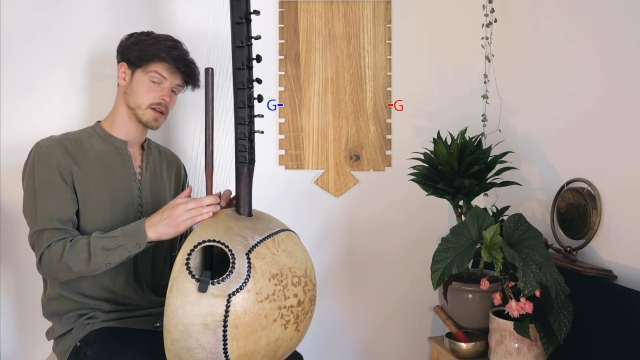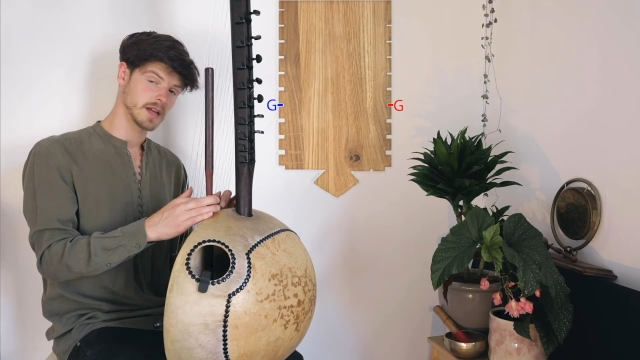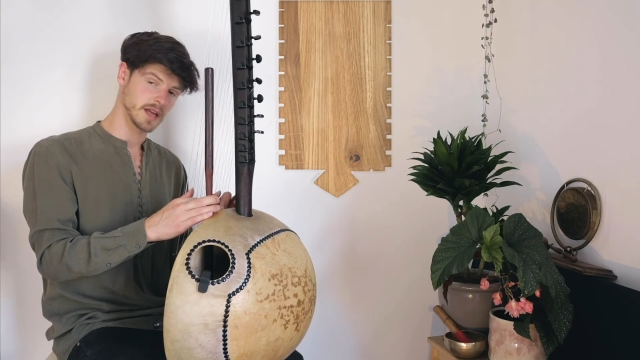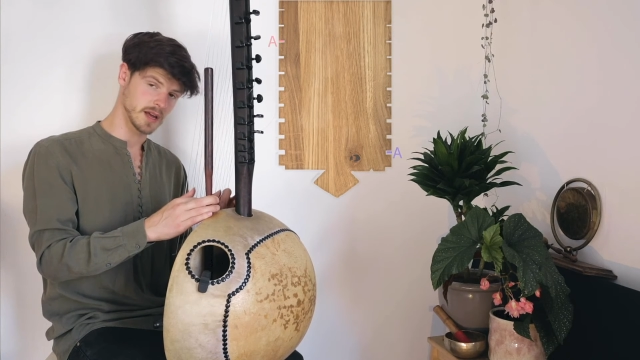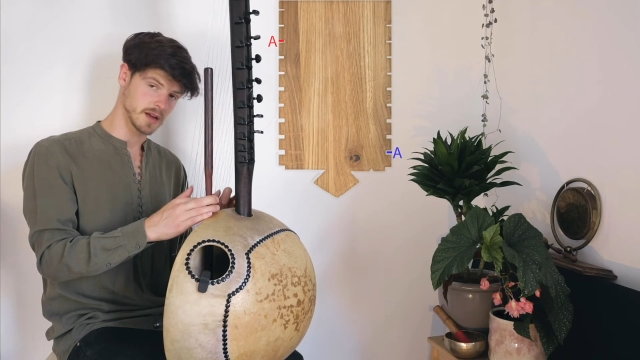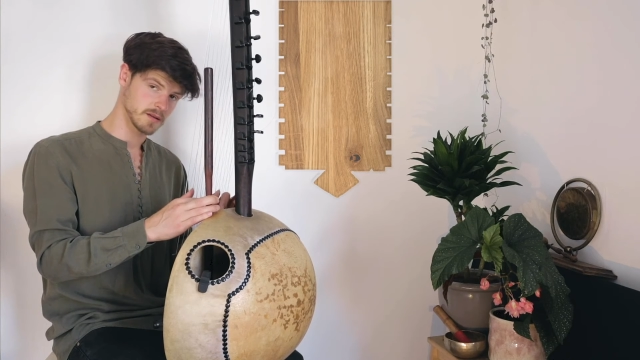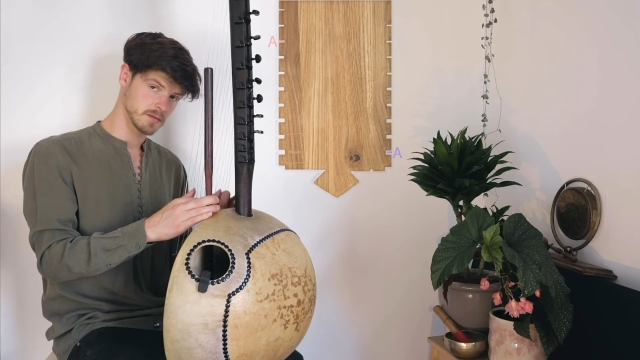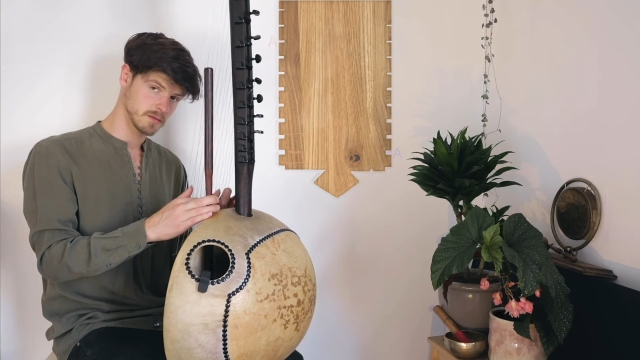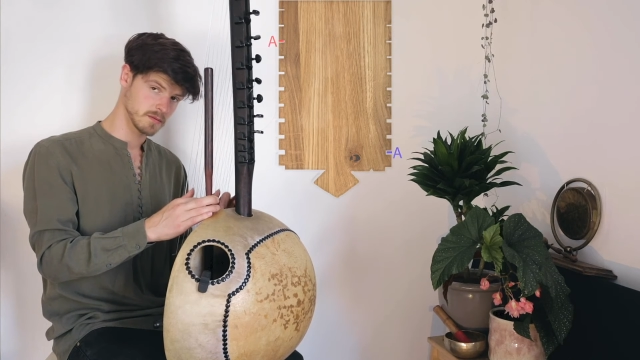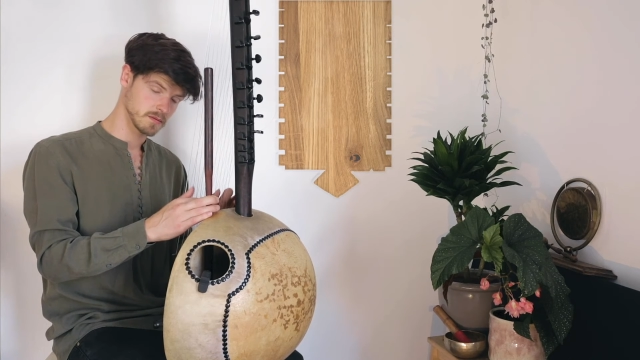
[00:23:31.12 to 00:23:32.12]
here,
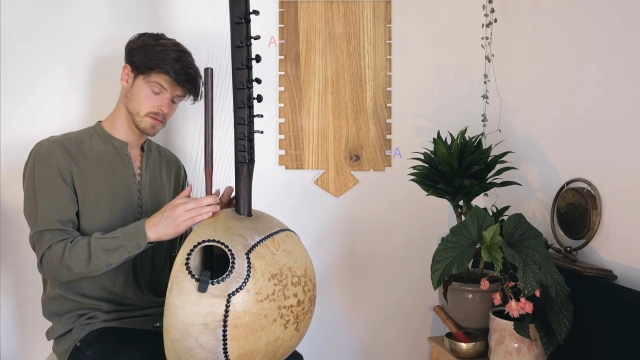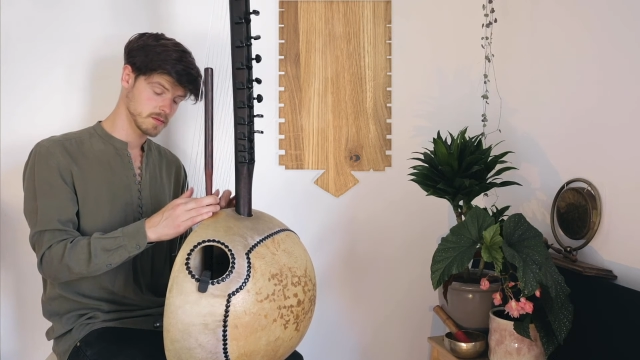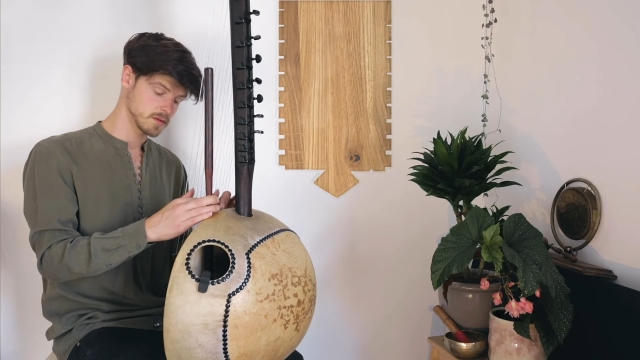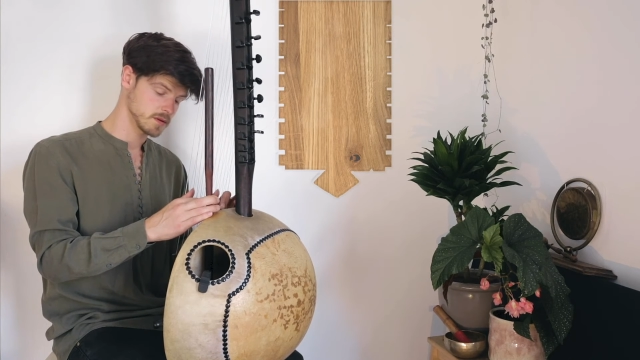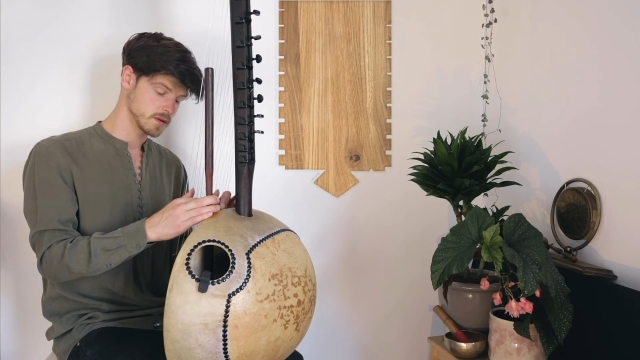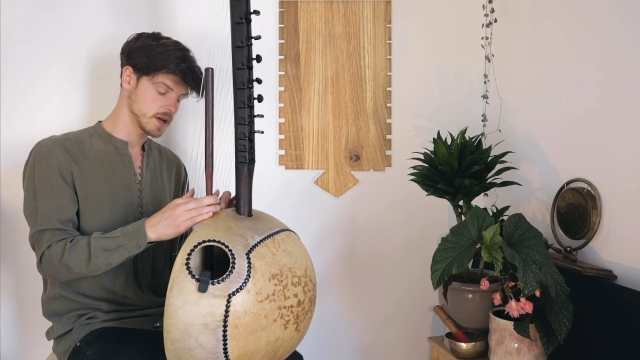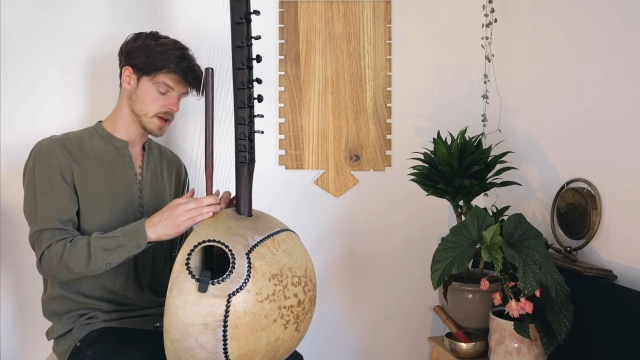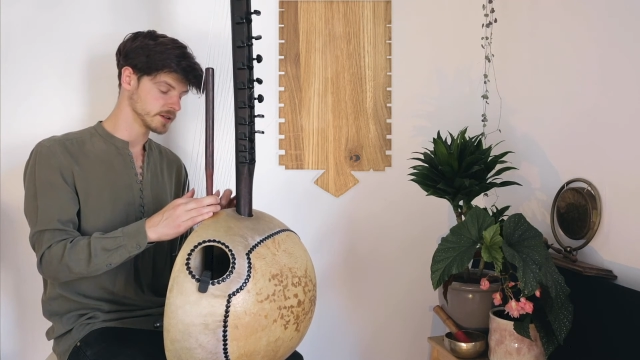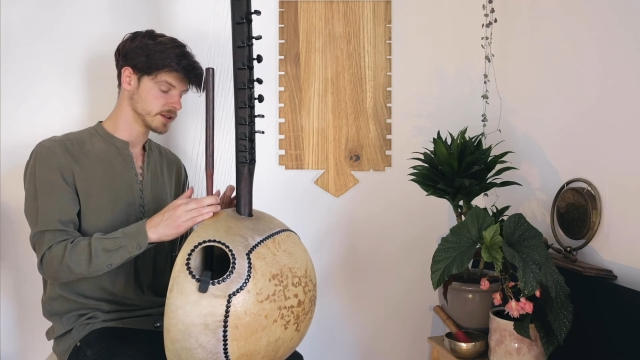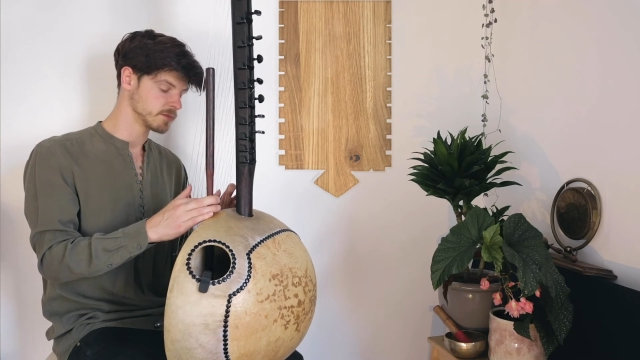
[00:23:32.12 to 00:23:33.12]

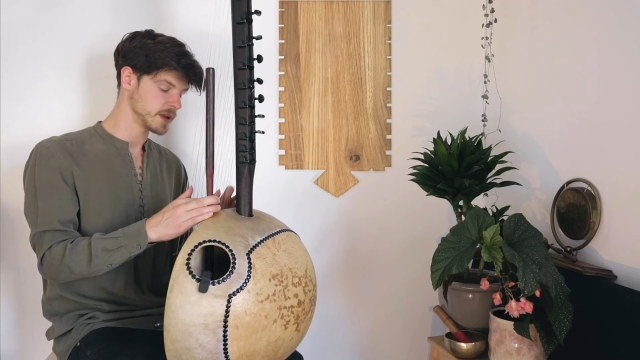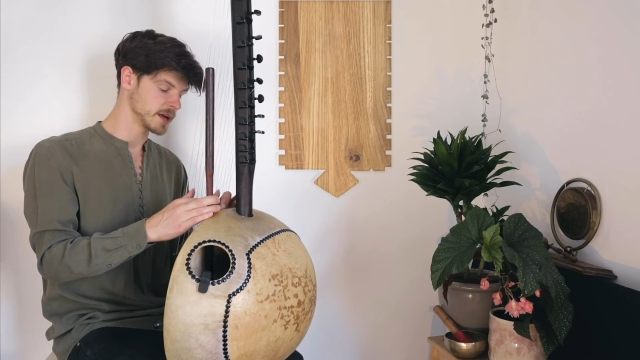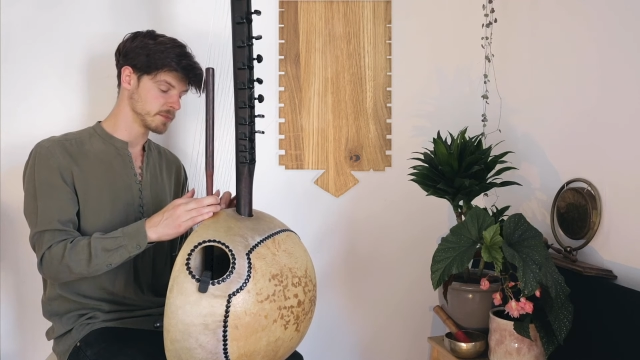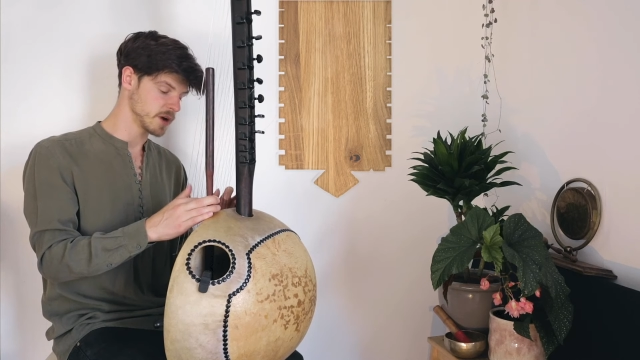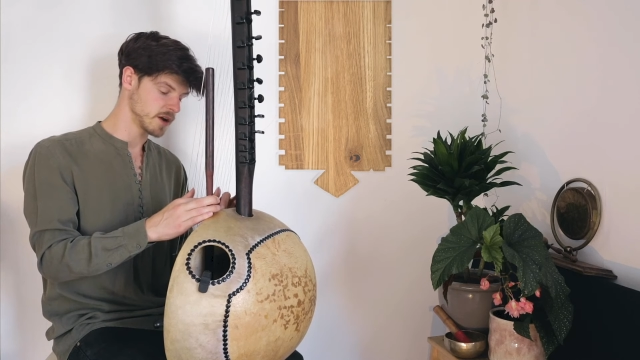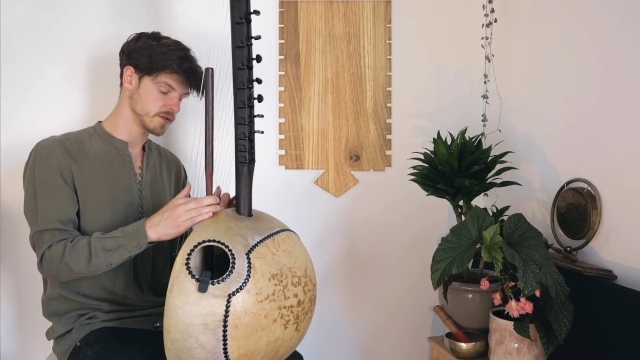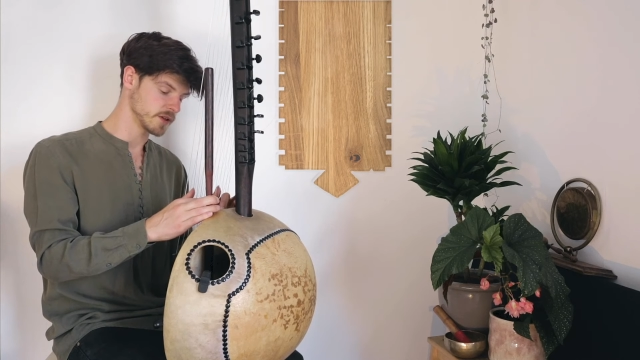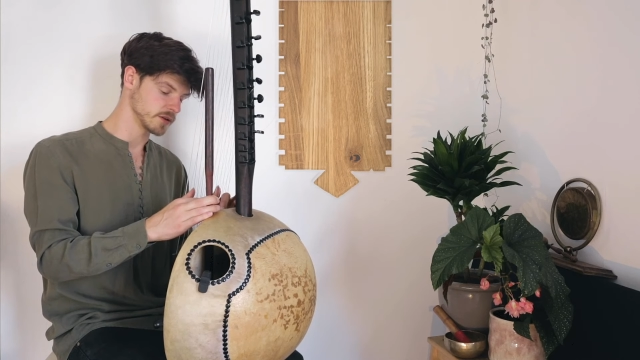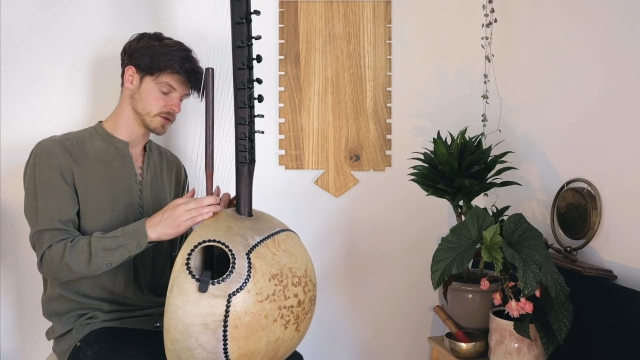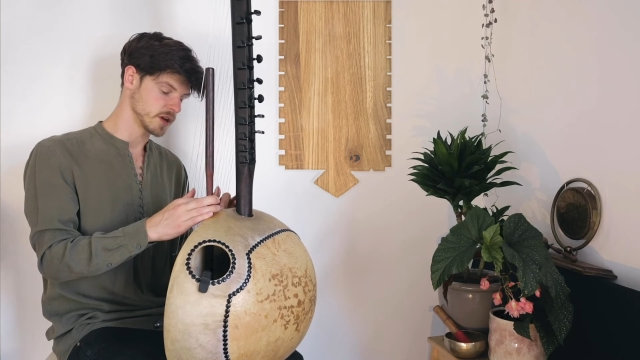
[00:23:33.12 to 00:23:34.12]
instead of playing both
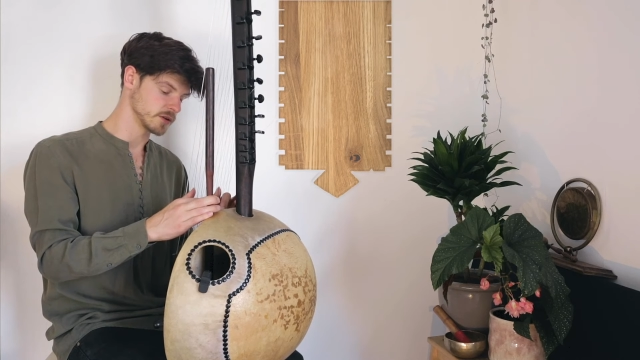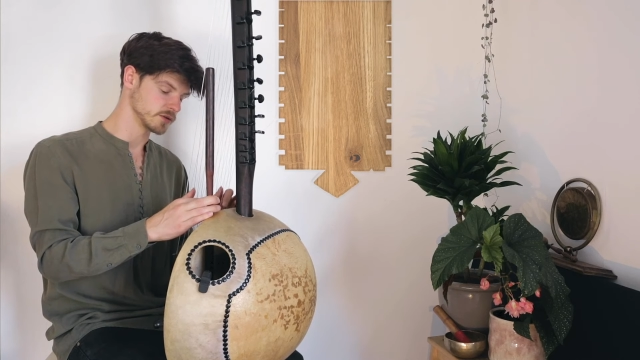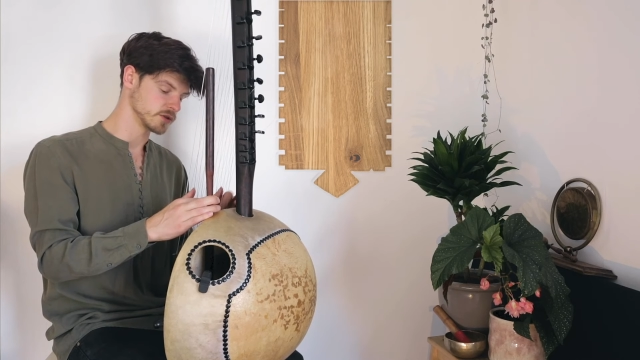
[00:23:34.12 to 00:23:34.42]
those notes,